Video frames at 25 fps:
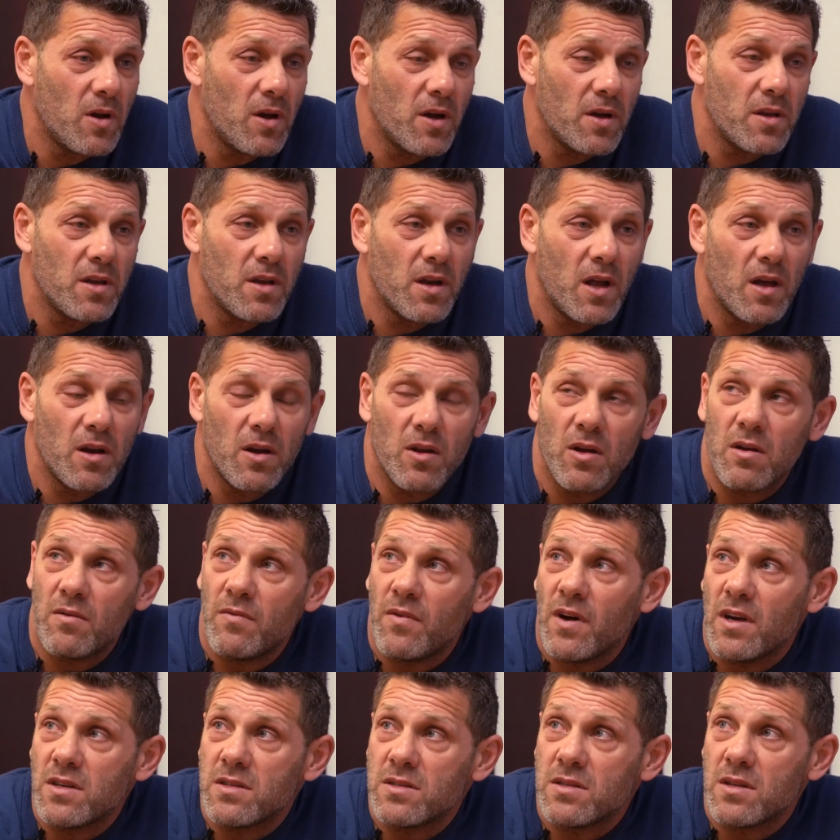like, you know, a lot
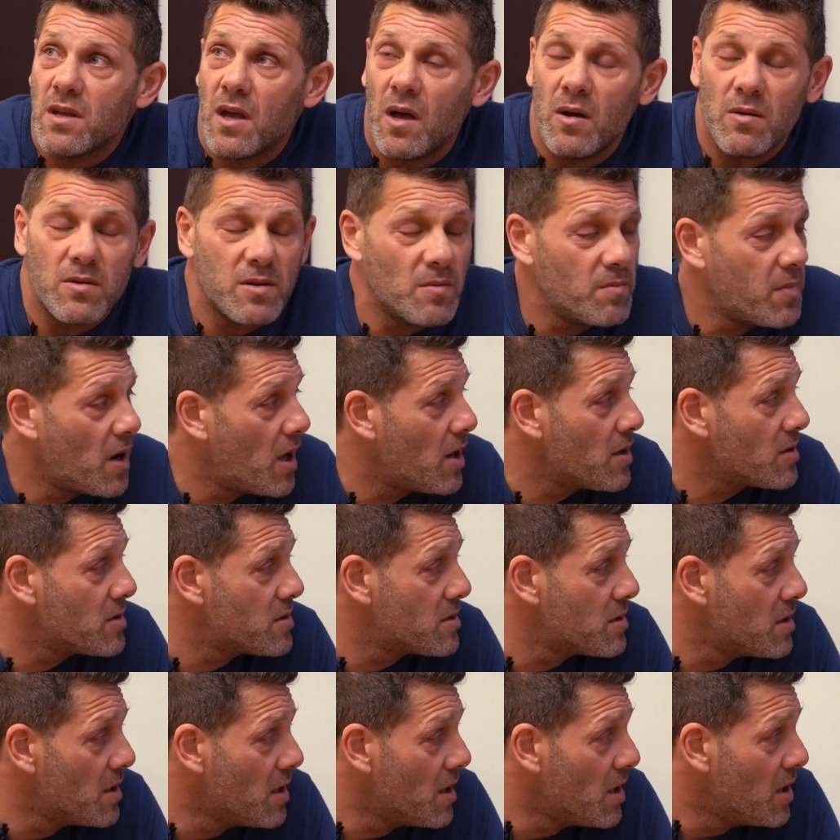of us older blokes,
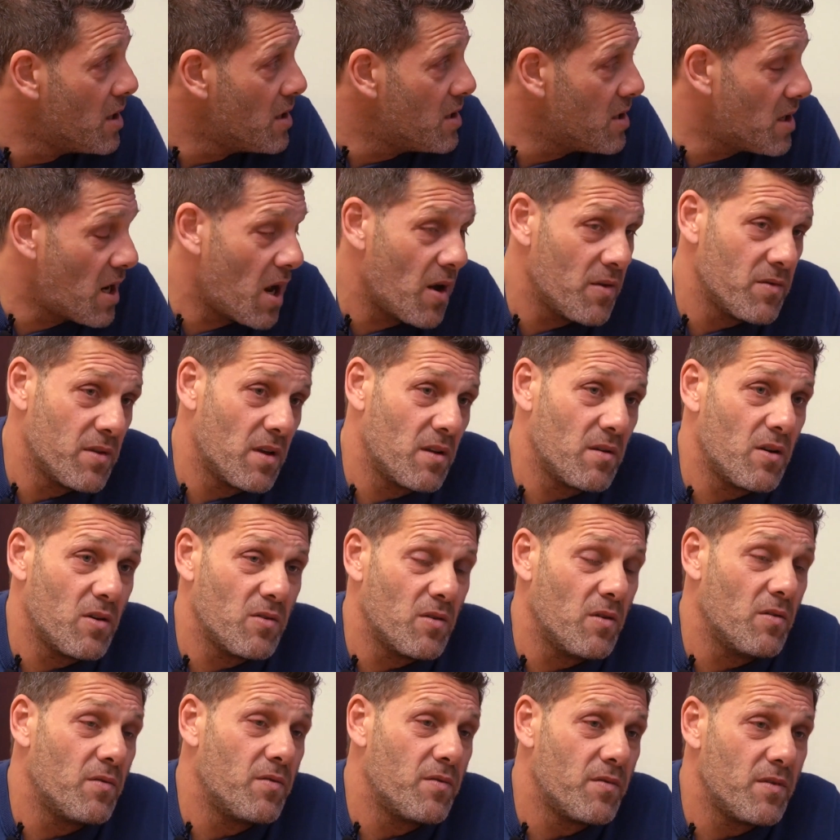you know, that
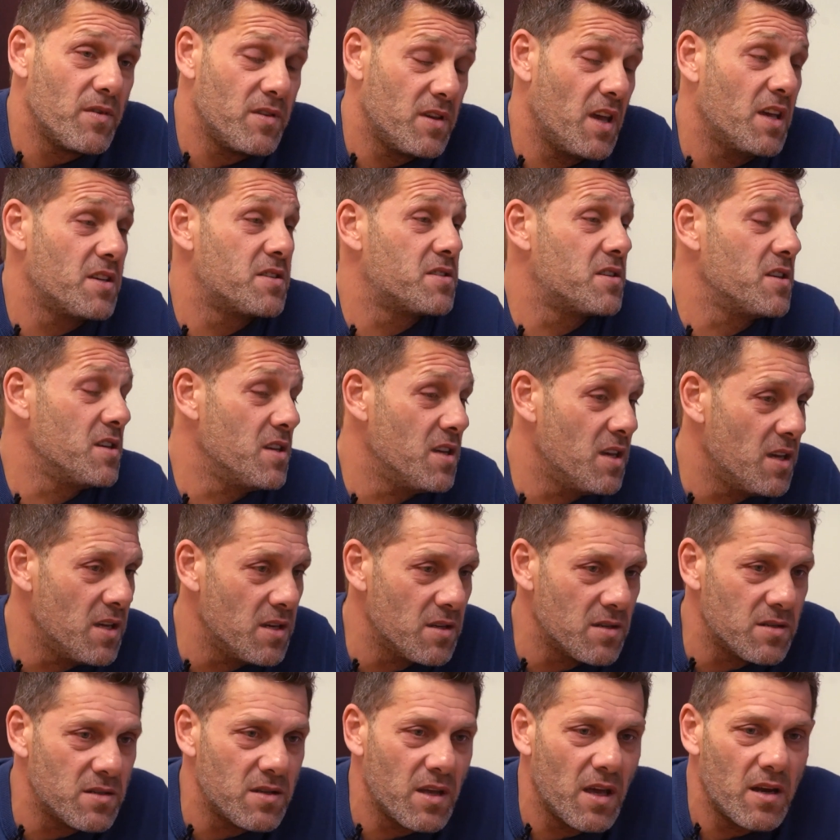of
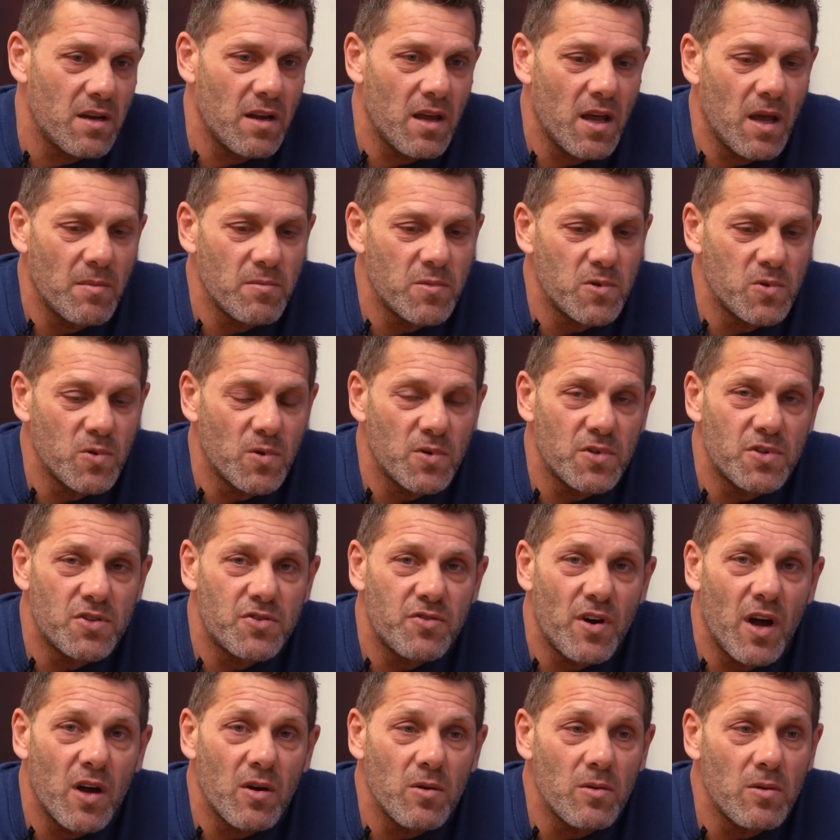yesteryears that sort of
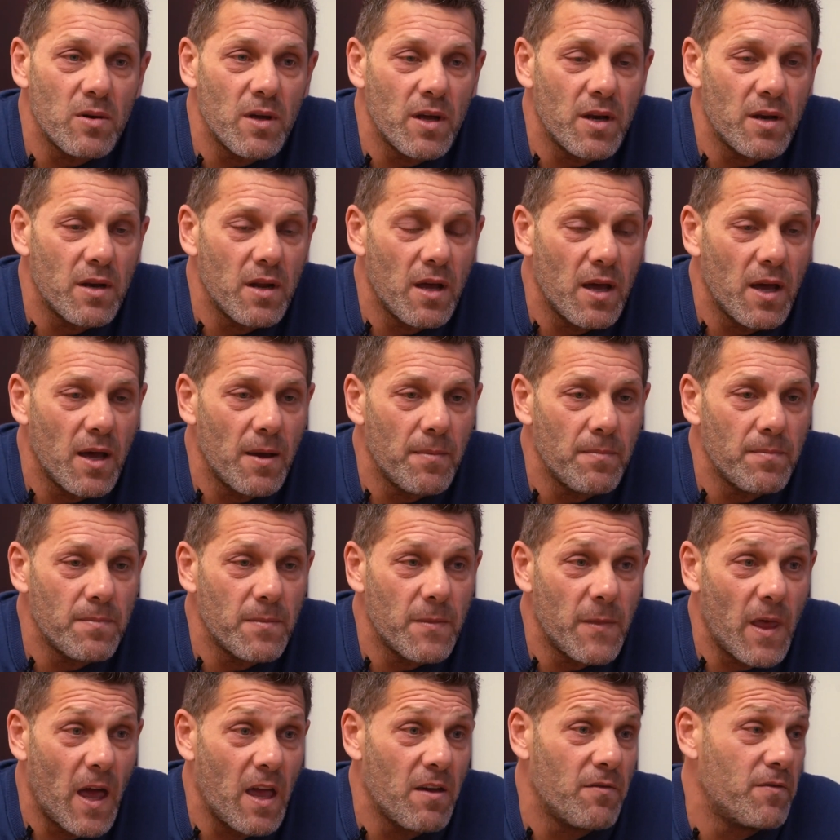struggle,
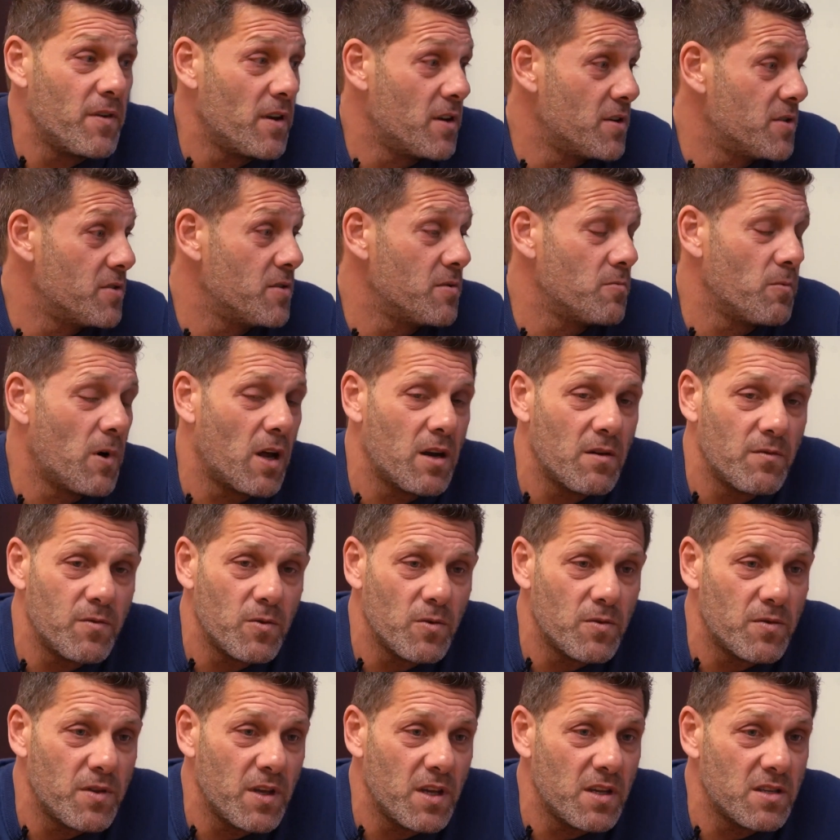and the AFL are doing
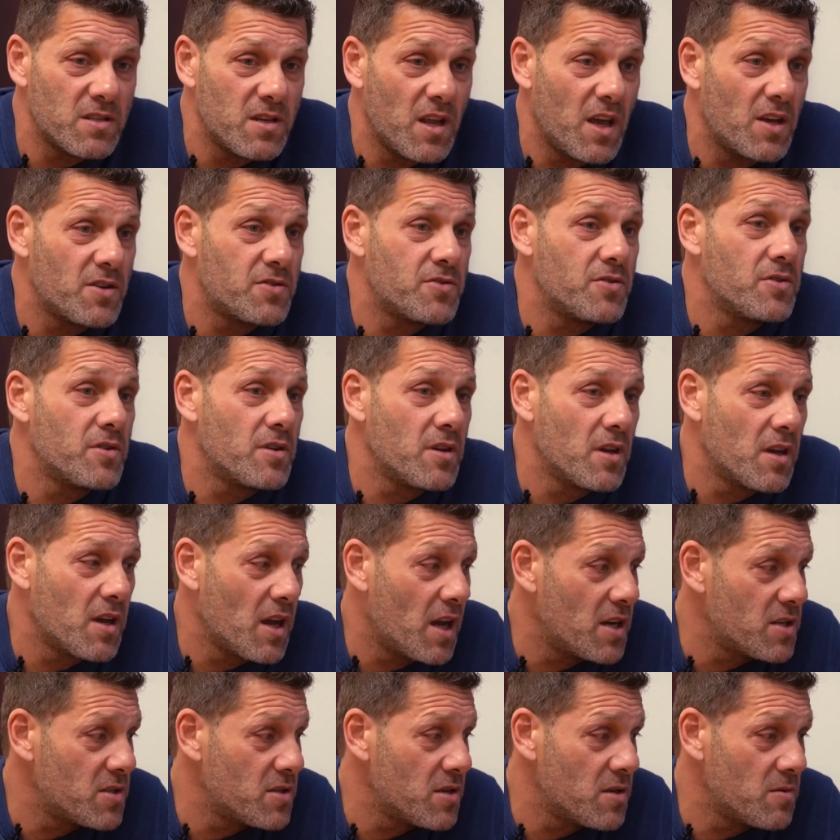wonderful things now through
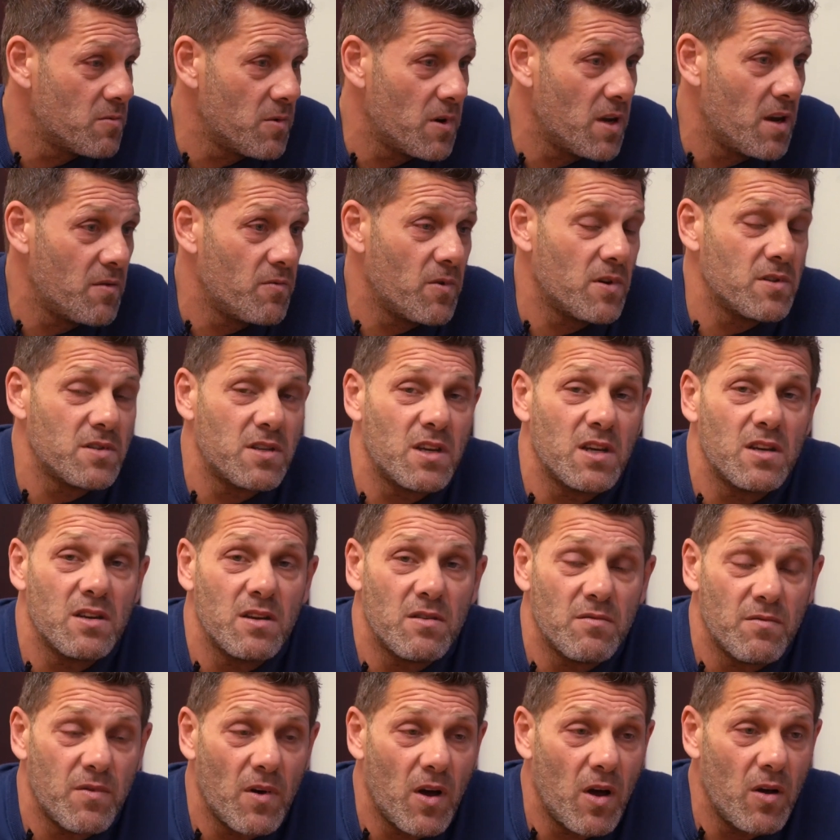concussion, where everyone's getting
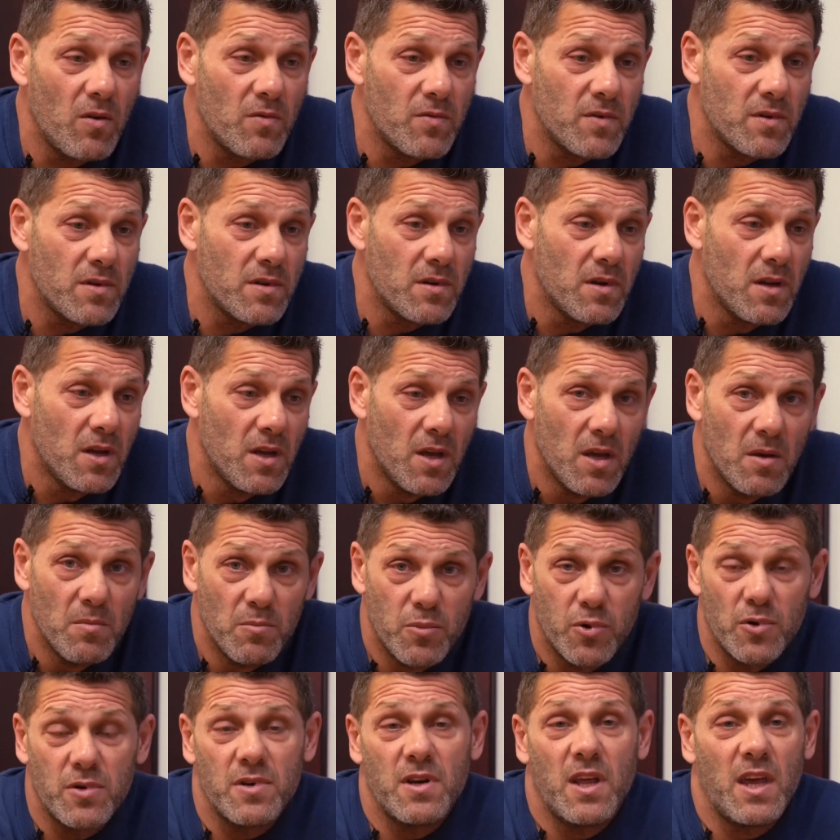involved and
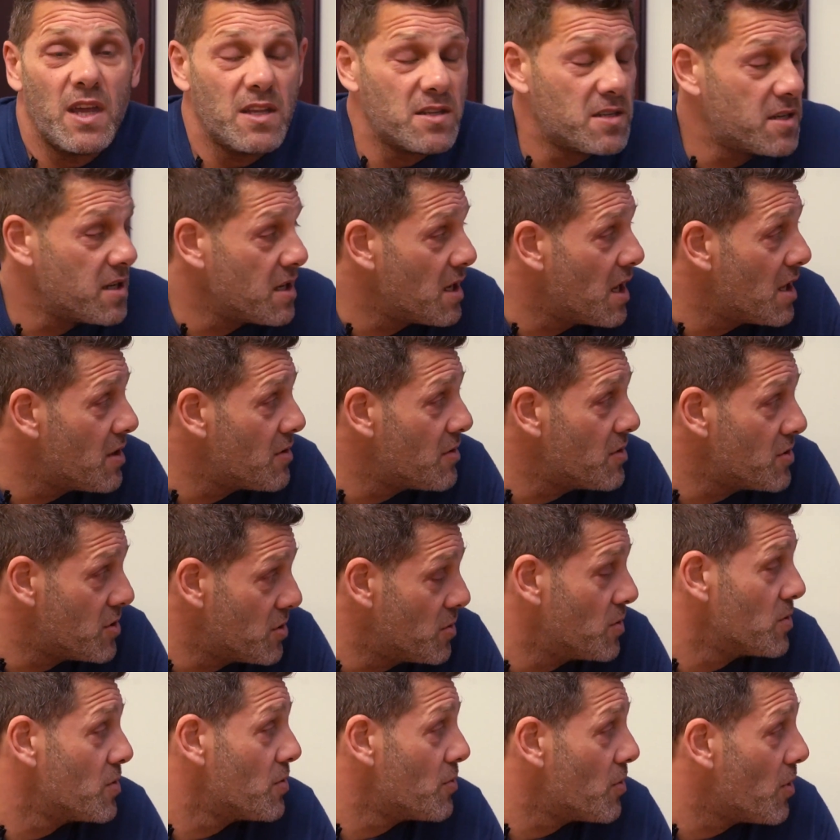putting heads together and
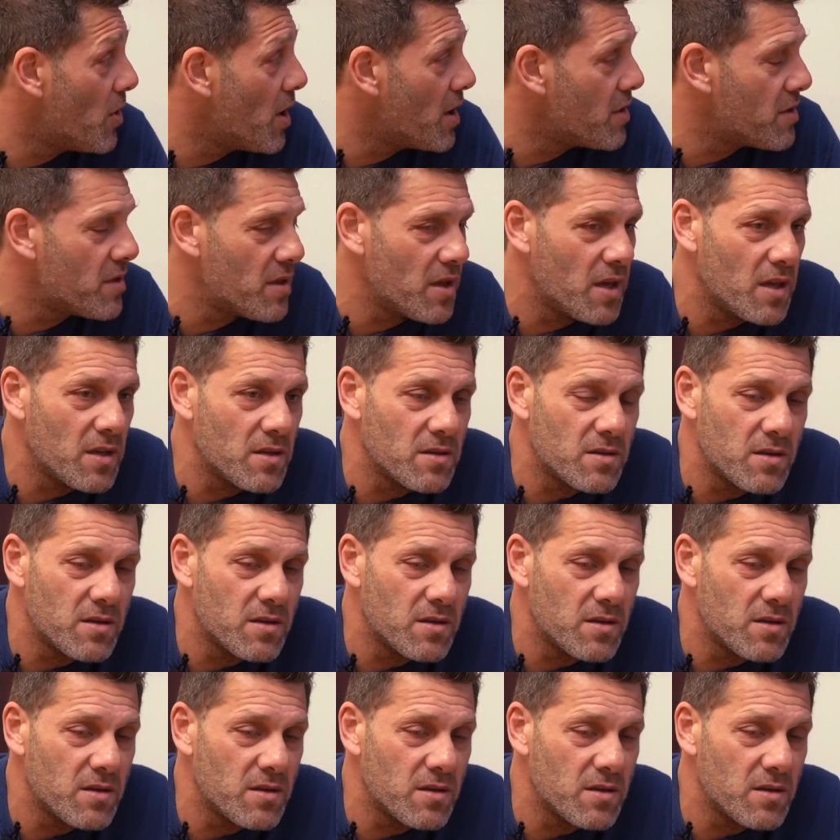doing the right thing.